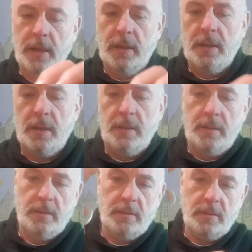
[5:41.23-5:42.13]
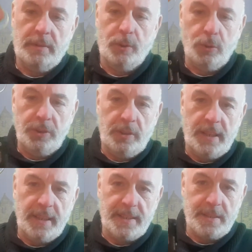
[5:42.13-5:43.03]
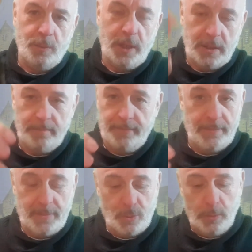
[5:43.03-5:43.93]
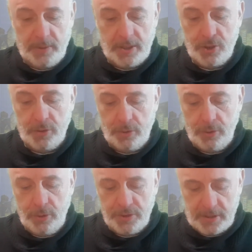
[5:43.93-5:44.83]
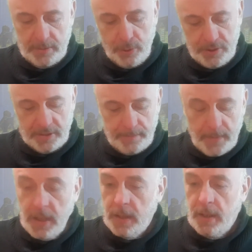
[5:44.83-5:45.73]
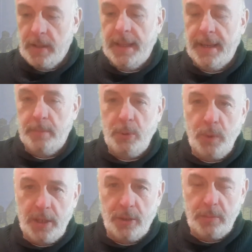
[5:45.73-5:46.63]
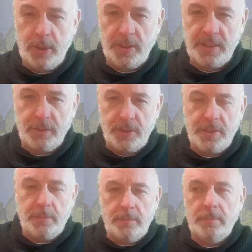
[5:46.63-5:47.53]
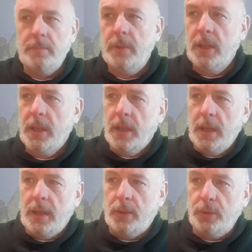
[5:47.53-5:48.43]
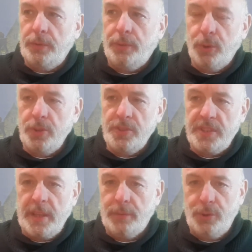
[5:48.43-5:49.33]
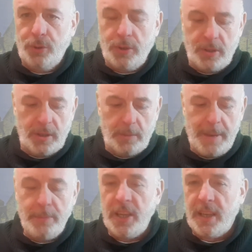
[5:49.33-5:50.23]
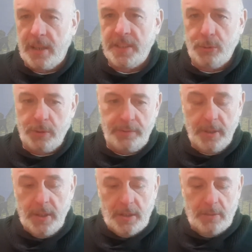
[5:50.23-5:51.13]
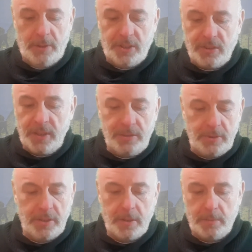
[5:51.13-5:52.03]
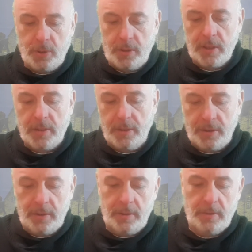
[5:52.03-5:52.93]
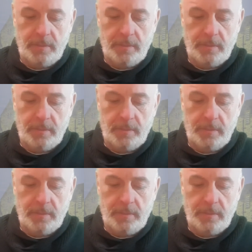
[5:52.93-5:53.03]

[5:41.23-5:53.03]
And if I hang it somewhere, hopefully I shouldn't lose it. That I've been waiting on because I've got some old phones that I've took their memory cards out of. And when I try to read them on the